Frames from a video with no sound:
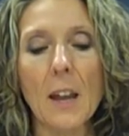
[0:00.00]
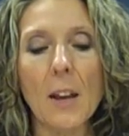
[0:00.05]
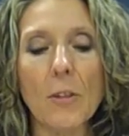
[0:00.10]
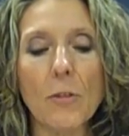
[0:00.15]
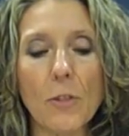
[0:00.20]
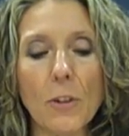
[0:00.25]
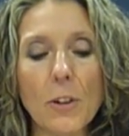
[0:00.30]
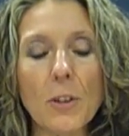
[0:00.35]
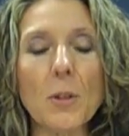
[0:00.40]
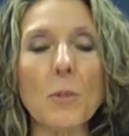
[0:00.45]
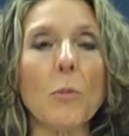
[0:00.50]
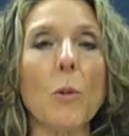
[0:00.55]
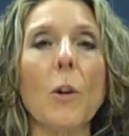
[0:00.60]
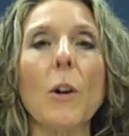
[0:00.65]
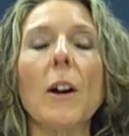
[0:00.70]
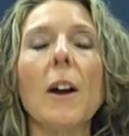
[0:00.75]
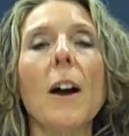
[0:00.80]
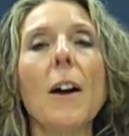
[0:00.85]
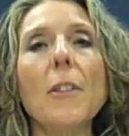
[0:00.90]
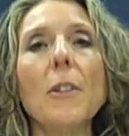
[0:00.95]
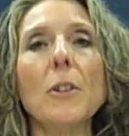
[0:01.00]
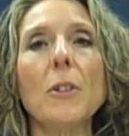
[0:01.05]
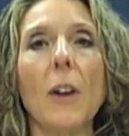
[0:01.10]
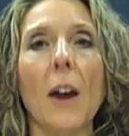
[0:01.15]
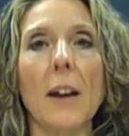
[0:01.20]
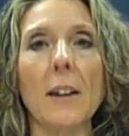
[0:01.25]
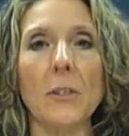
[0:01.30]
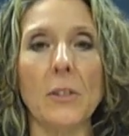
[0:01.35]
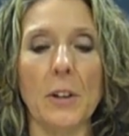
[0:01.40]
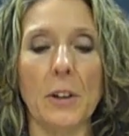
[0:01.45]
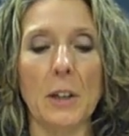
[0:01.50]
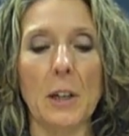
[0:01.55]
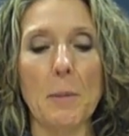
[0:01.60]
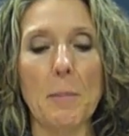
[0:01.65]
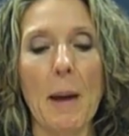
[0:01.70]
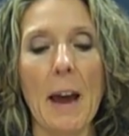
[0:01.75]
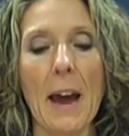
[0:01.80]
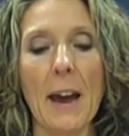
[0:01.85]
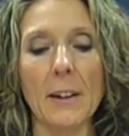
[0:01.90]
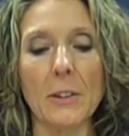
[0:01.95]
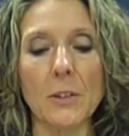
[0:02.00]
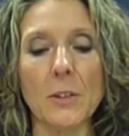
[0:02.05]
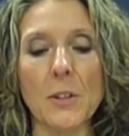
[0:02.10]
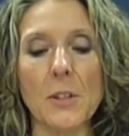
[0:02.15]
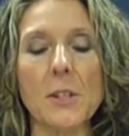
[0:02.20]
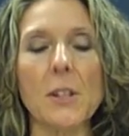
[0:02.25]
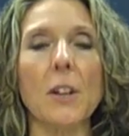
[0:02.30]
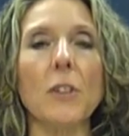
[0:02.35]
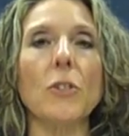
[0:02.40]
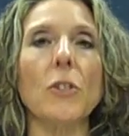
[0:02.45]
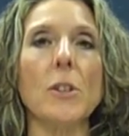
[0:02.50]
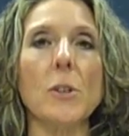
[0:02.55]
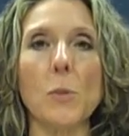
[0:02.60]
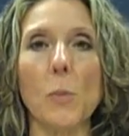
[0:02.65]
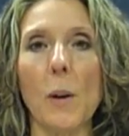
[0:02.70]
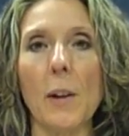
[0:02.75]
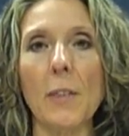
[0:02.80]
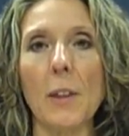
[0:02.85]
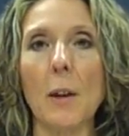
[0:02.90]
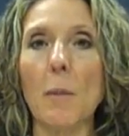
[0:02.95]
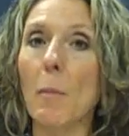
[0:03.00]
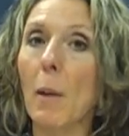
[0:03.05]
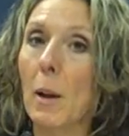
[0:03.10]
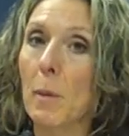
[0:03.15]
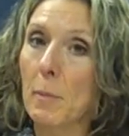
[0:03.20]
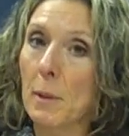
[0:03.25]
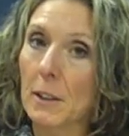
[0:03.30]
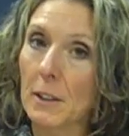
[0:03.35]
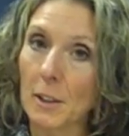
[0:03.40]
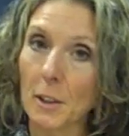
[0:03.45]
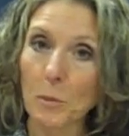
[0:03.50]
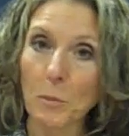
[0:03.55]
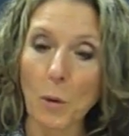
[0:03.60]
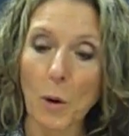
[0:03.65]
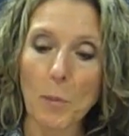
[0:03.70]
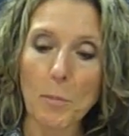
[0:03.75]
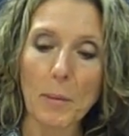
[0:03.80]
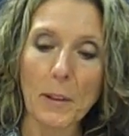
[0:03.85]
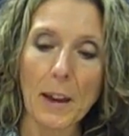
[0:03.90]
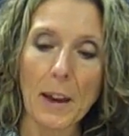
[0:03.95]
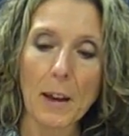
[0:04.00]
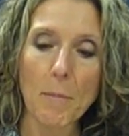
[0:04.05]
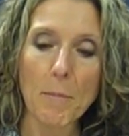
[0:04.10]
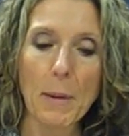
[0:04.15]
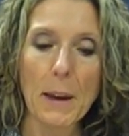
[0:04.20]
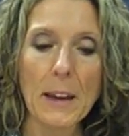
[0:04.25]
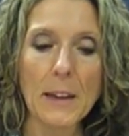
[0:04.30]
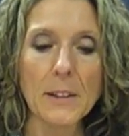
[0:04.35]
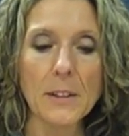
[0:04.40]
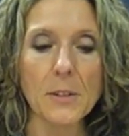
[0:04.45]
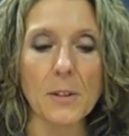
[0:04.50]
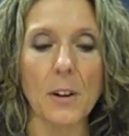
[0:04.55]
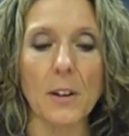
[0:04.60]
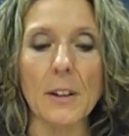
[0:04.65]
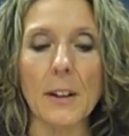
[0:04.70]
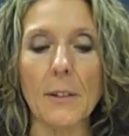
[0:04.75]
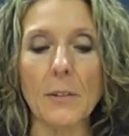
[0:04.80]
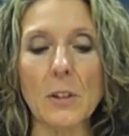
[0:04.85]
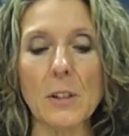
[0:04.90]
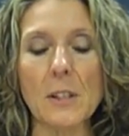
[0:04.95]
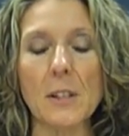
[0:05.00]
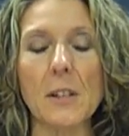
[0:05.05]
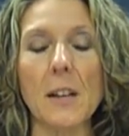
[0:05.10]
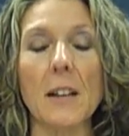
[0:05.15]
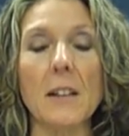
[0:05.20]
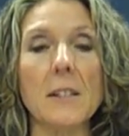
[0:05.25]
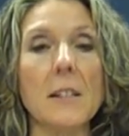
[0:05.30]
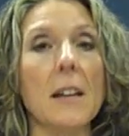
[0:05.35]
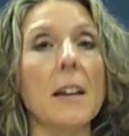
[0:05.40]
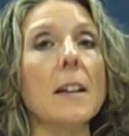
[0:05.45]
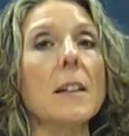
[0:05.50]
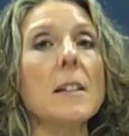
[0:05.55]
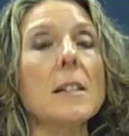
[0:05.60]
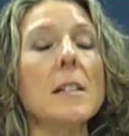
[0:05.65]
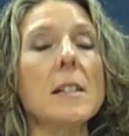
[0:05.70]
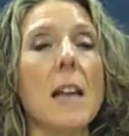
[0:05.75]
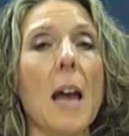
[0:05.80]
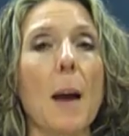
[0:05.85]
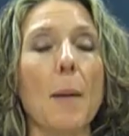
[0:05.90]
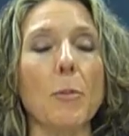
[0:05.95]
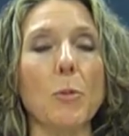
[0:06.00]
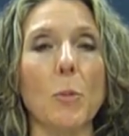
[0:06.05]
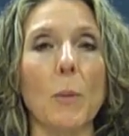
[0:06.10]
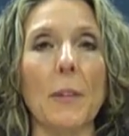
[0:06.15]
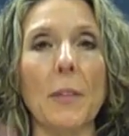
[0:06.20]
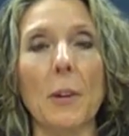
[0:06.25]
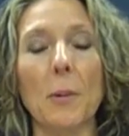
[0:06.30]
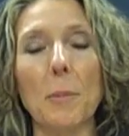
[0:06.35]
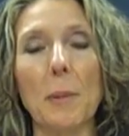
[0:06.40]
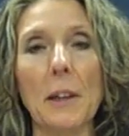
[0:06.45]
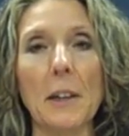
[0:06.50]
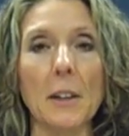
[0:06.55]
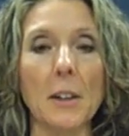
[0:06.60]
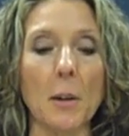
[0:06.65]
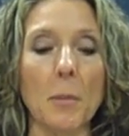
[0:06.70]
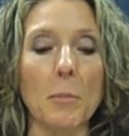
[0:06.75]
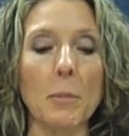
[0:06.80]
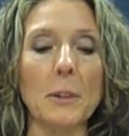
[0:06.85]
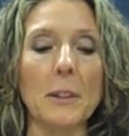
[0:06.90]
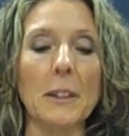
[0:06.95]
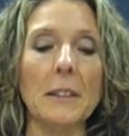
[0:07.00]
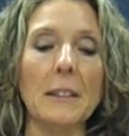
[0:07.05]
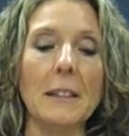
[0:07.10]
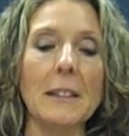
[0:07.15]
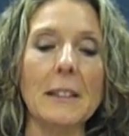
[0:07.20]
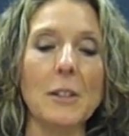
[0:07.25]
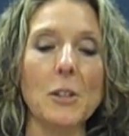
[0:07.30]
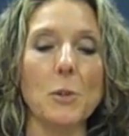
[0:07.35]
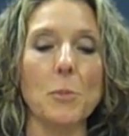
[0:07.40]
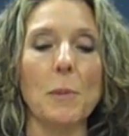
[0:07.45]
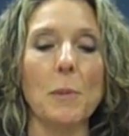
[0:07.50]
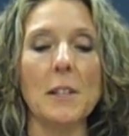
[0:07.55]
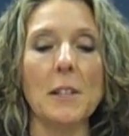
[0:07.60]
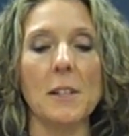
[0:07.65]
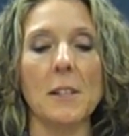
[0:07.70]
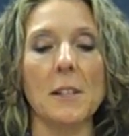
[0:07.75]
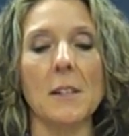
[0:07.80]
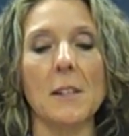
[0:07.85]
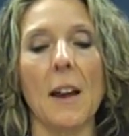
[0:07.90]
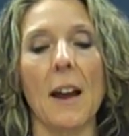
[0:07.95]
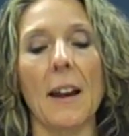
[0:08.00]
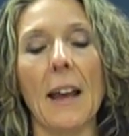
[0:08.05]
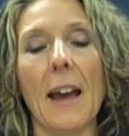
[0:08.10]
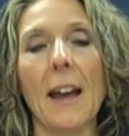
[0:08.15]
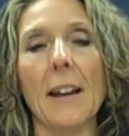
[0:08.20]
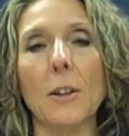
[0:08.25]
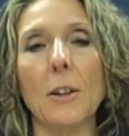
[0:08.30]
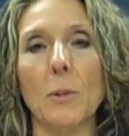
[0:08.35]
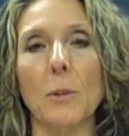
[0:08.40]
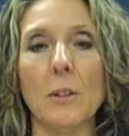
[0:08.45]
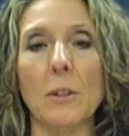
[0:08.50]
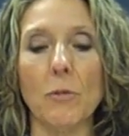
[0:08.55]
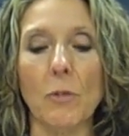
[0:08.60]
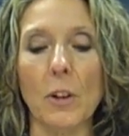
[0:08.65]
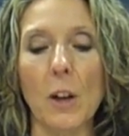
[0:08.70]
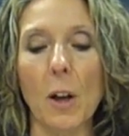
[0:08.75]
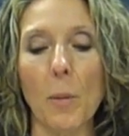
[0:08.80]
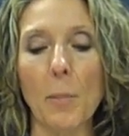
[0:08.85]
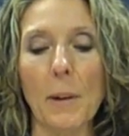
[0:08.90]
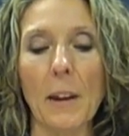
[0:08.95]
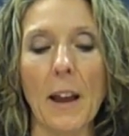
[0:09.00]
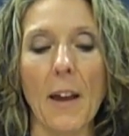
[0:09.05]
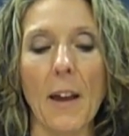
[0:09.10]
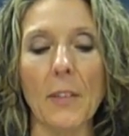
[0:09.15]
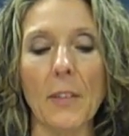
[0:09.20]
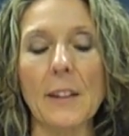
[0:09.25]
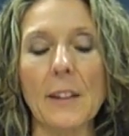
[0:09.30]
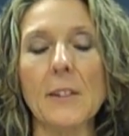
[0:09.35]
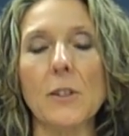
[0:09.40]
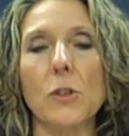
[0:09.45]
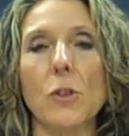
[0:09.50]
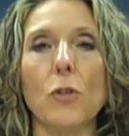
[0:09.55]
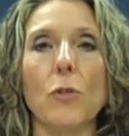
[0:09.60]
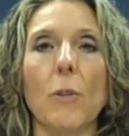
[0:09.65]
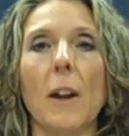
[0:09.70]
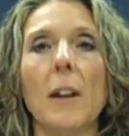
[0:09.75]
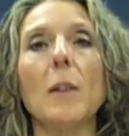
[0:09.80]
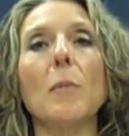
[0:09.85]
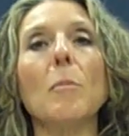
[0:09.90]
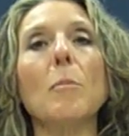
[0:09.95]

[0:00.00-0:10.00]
Furthermore, other dietary patterns, such as one that might be a little more plant-based, are never discussed except when they're being completely dismissed as not adequate for helping athletes to train and